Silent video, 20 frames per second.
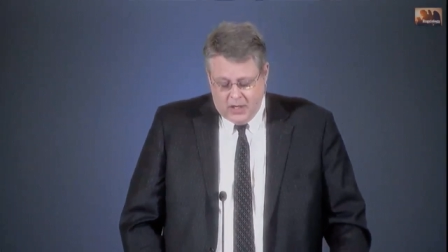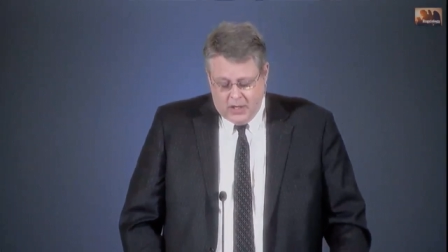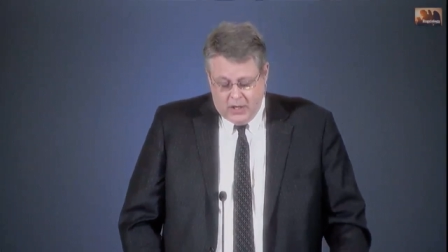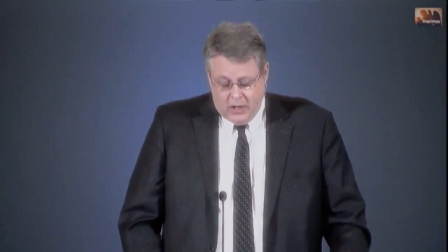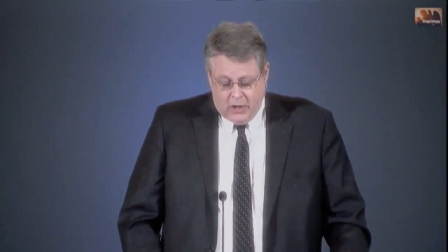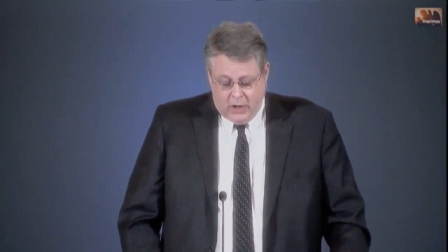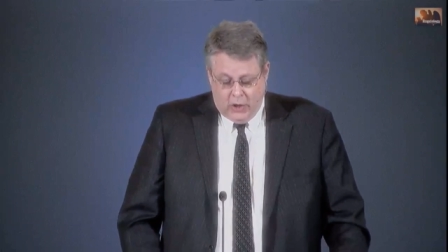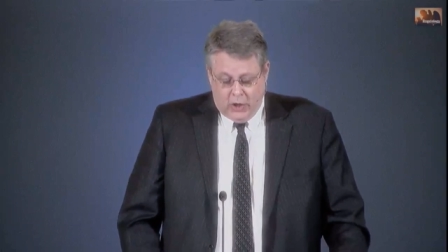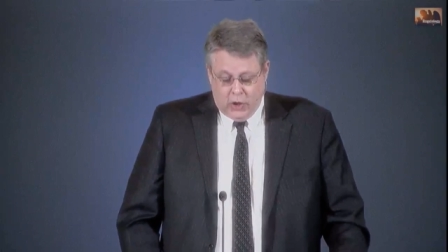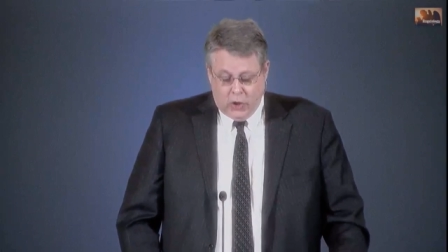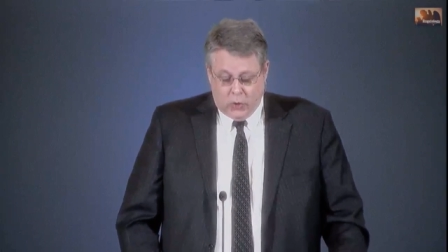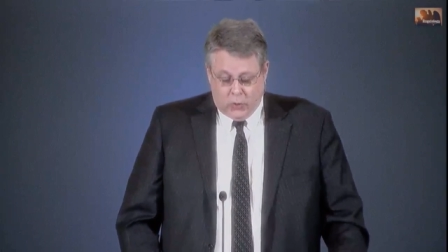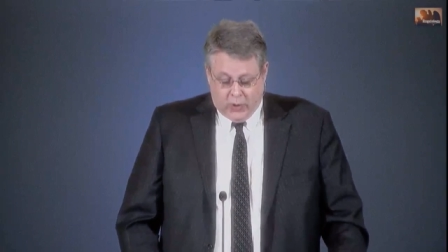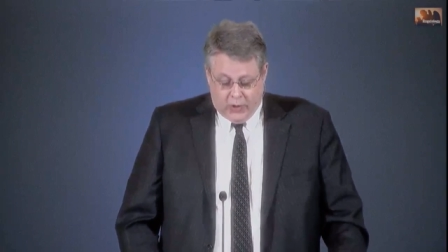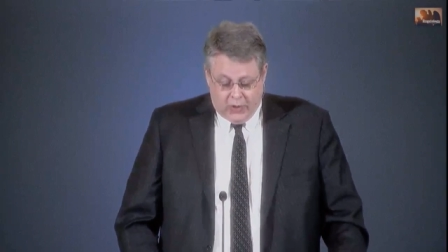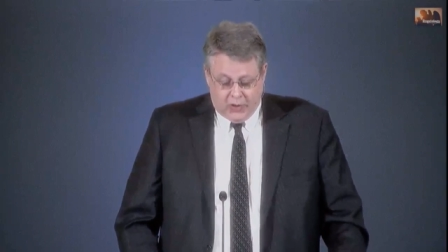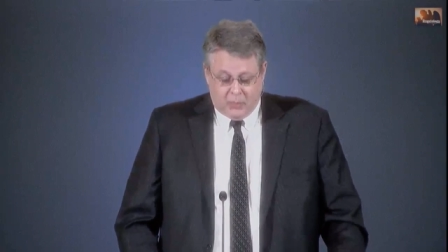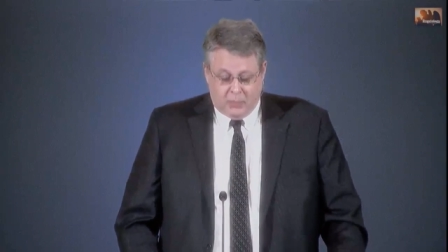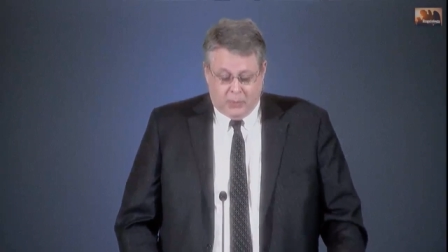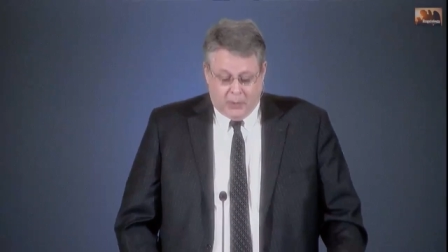who wrote
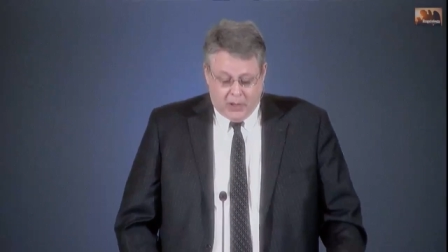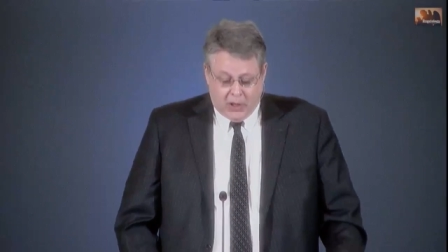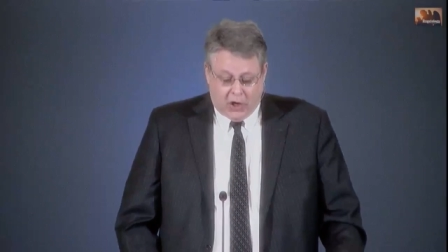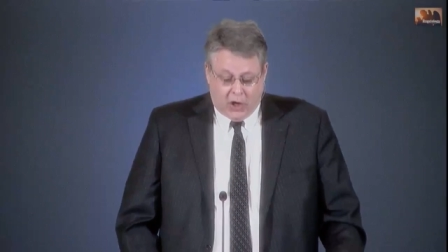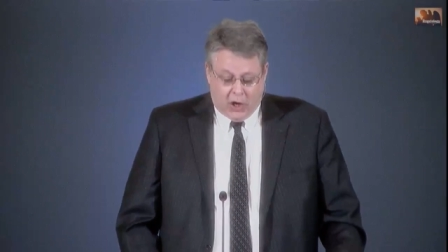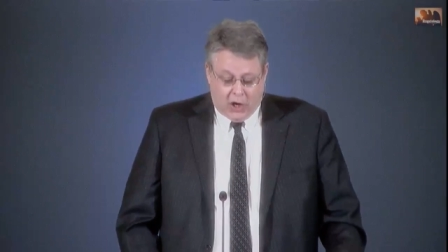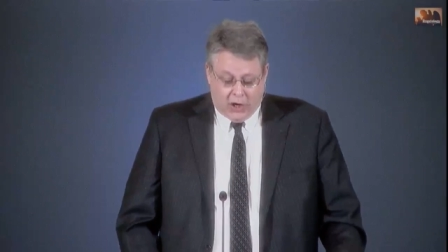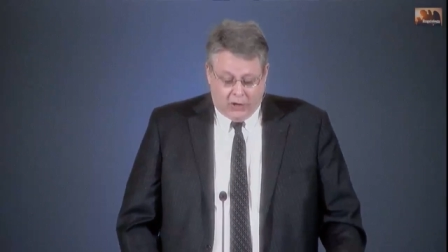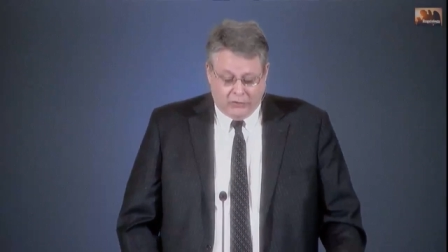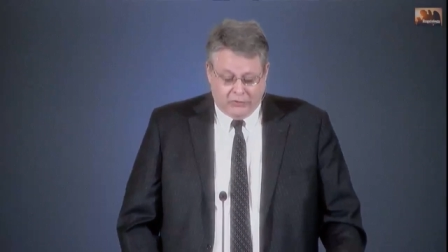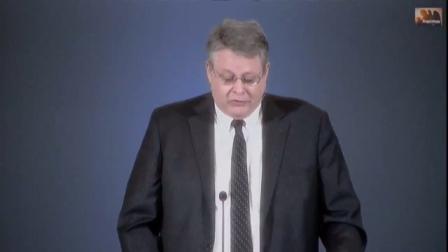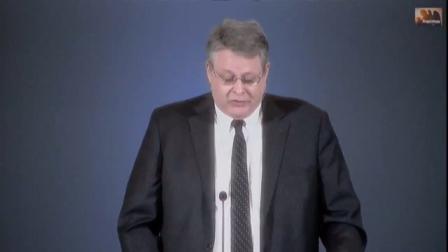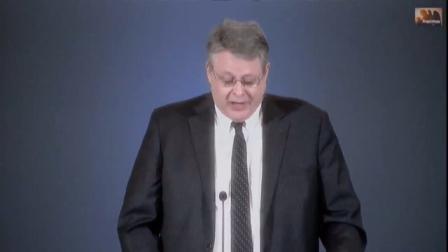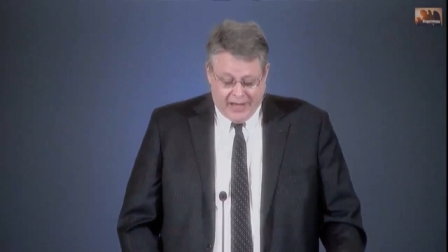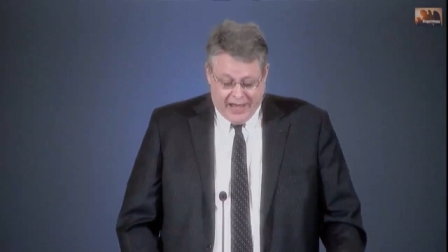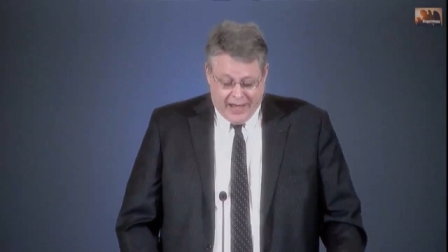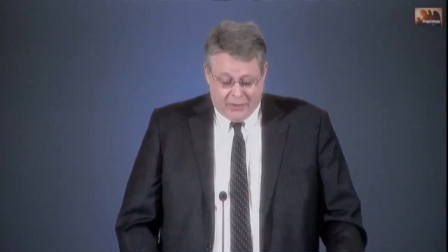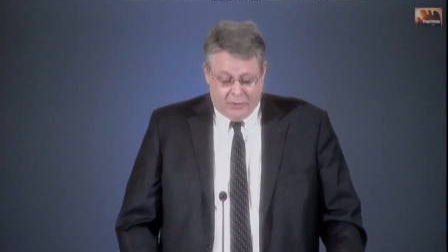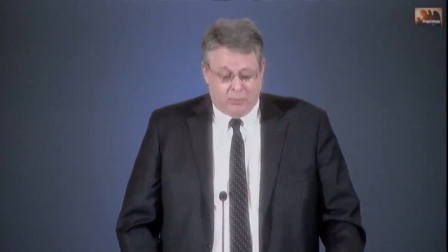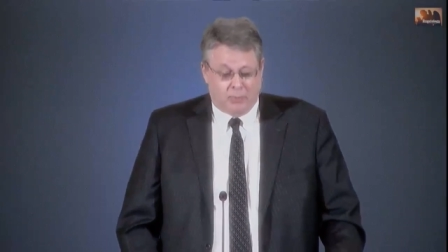a book called
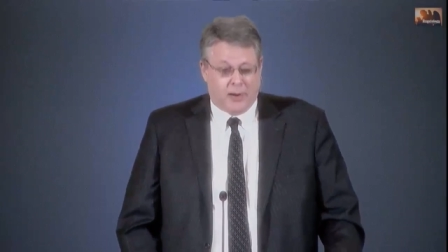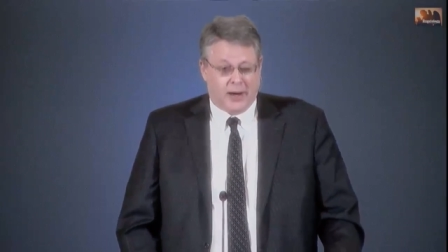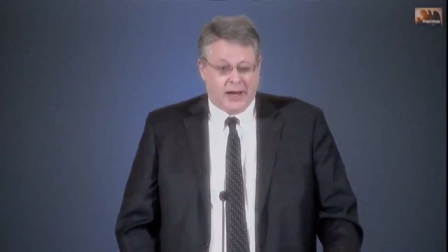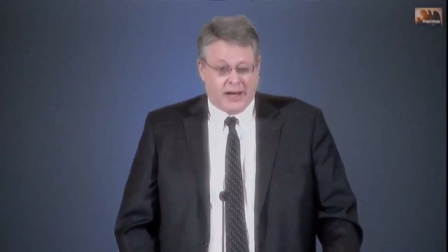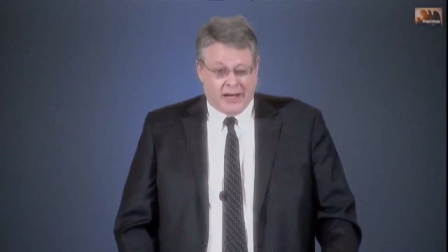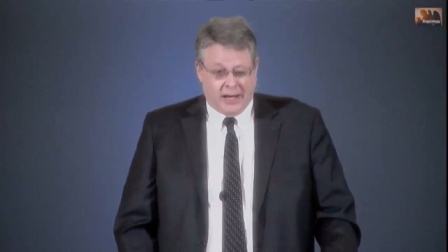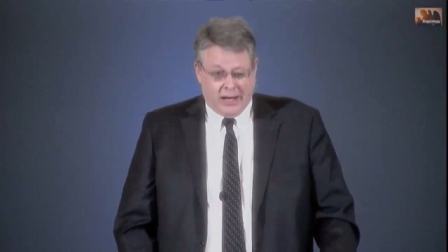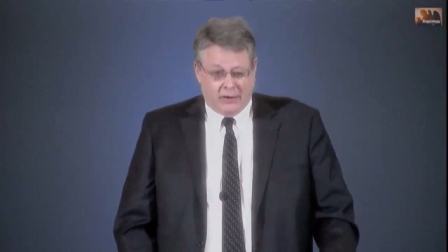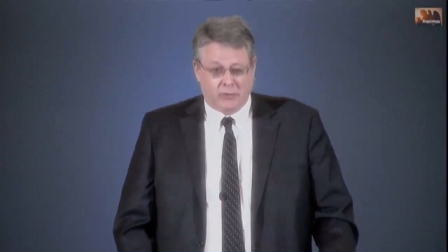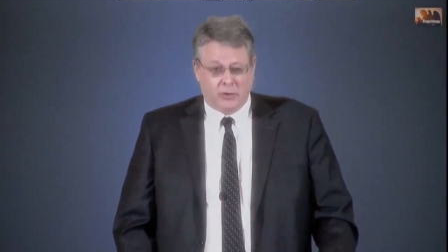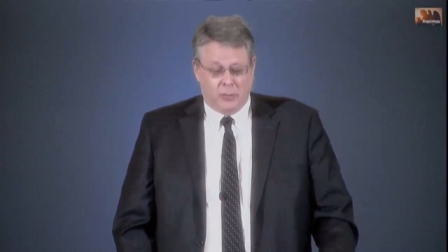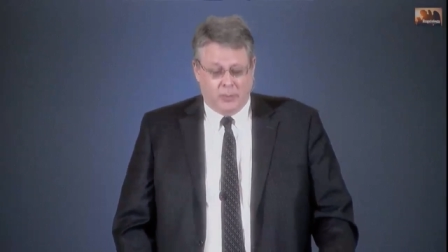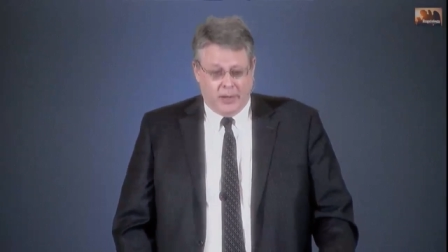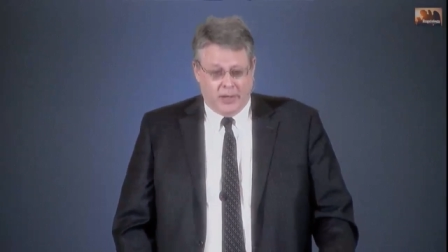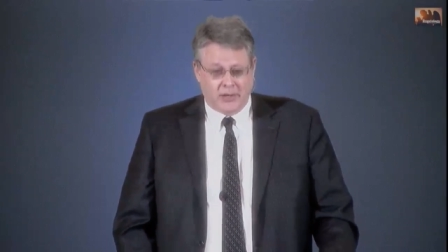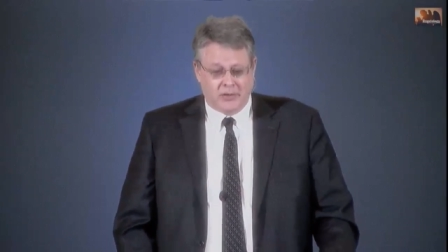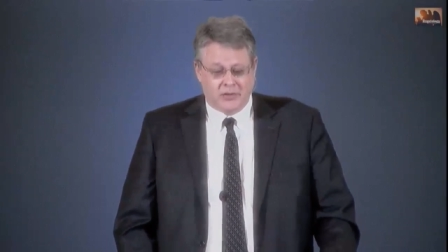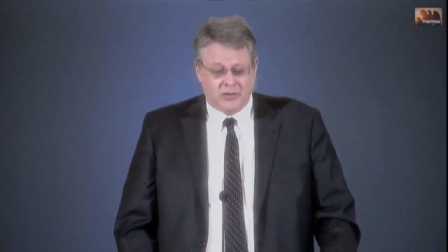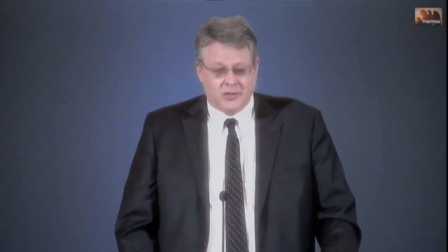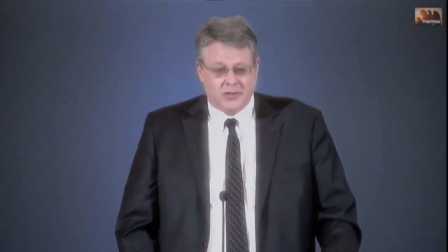Death by
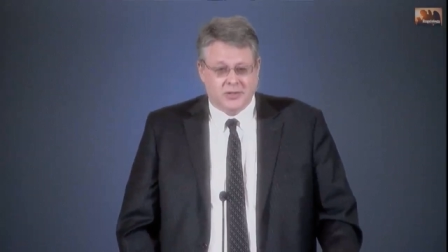Government.